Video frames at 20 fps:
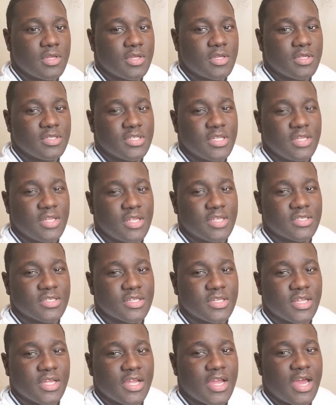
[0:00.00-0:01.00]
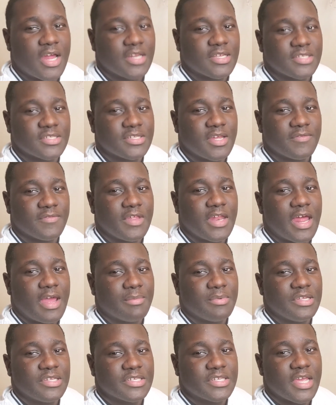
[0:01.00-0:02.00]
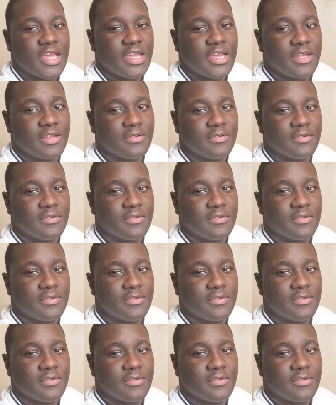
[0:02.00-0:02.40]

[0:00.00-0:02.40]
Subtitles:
See, this is the kind of stuff that I be saying.